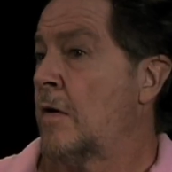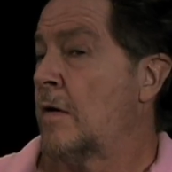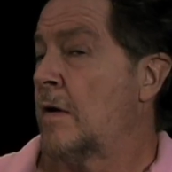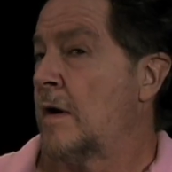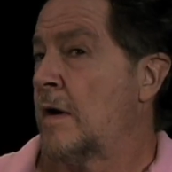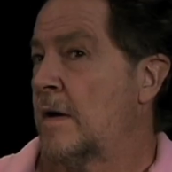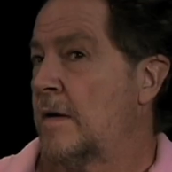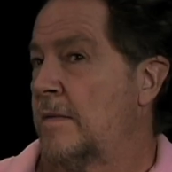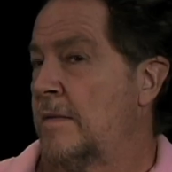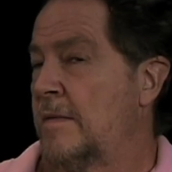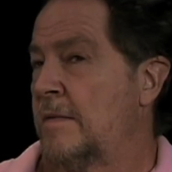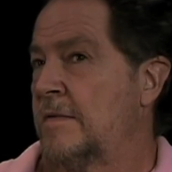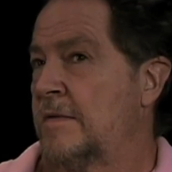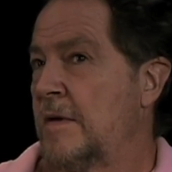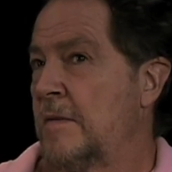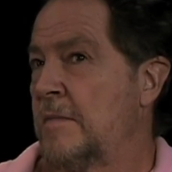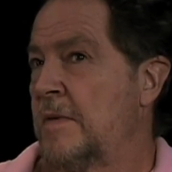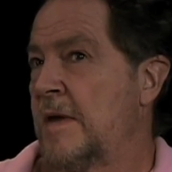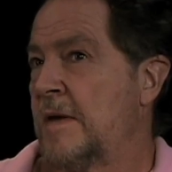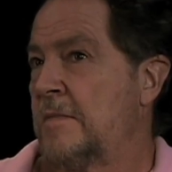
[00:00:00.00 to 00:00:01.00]
Or
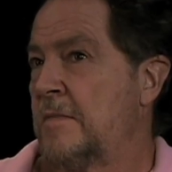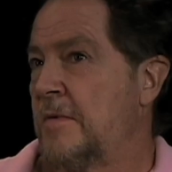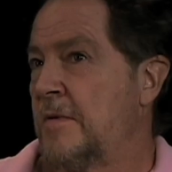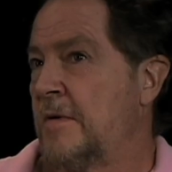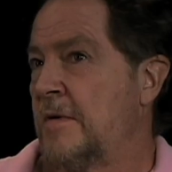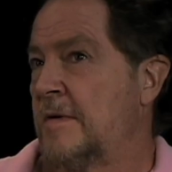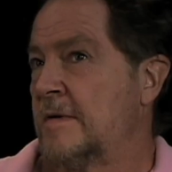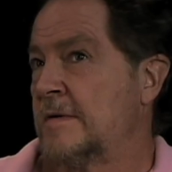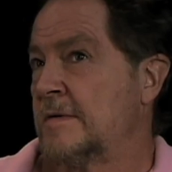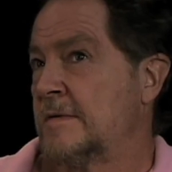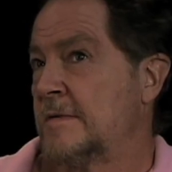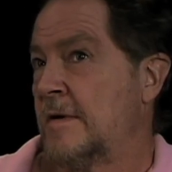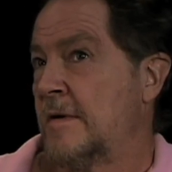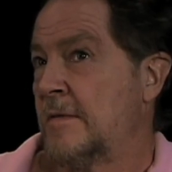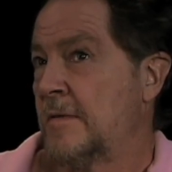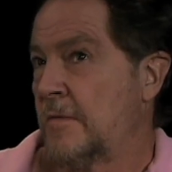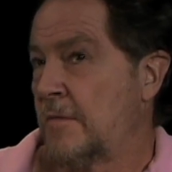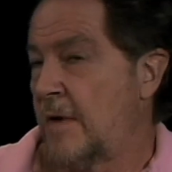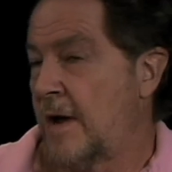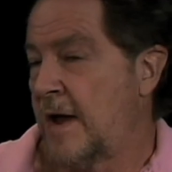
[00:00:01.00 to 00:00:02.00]
some people
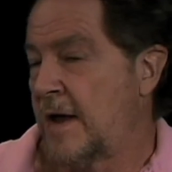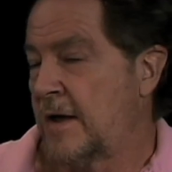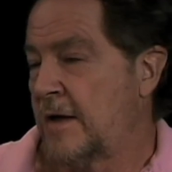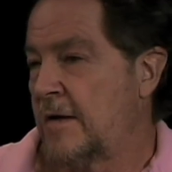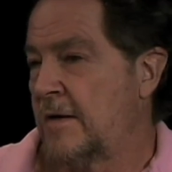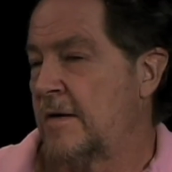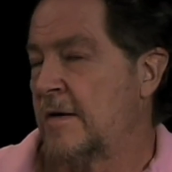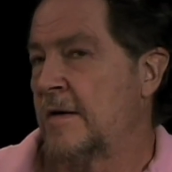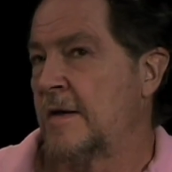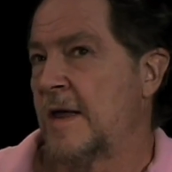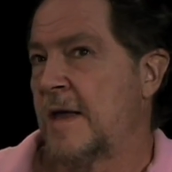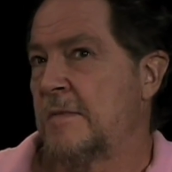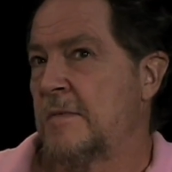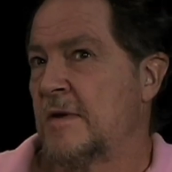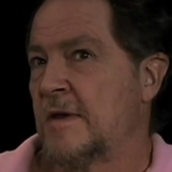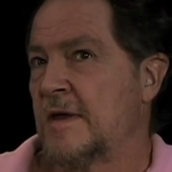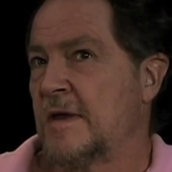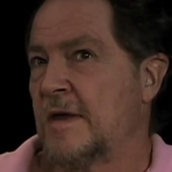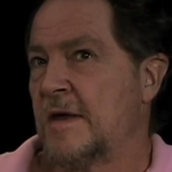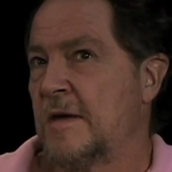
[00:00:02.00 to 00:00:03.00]
on the right
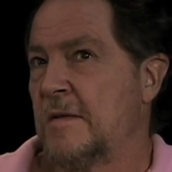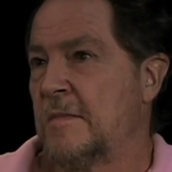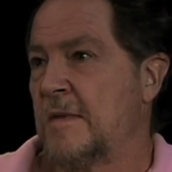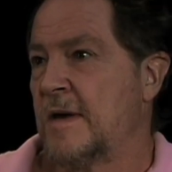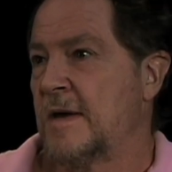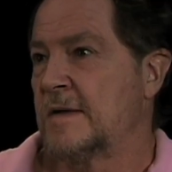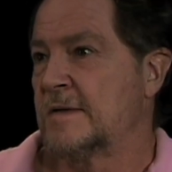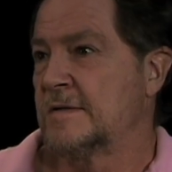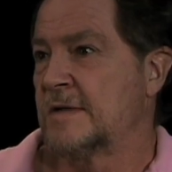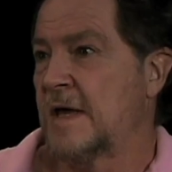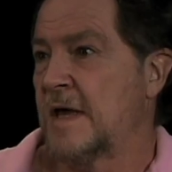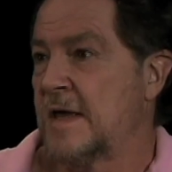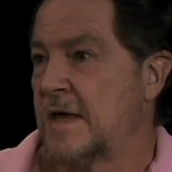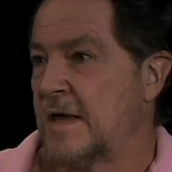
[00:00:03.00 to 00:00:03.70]
labeling him as a